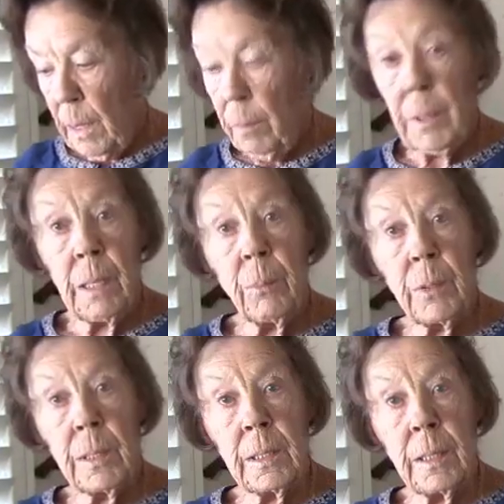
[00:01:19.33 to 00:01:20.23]
I'm going to
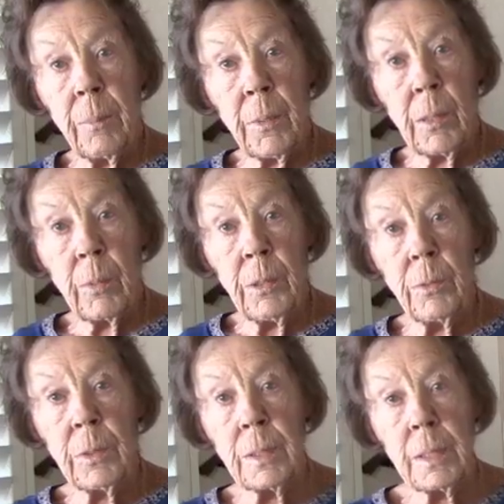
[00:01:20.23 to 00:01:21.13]
put this up here where
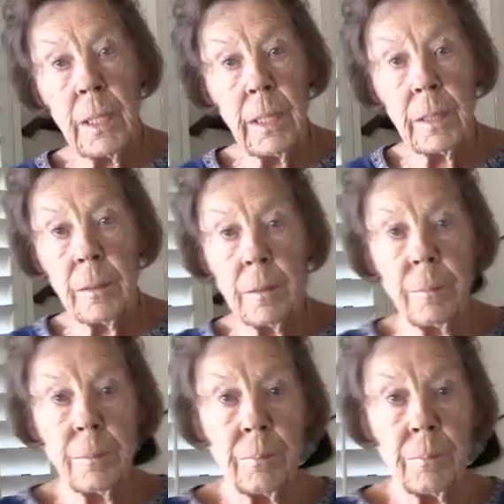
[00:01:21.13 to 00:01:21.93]
you can see it.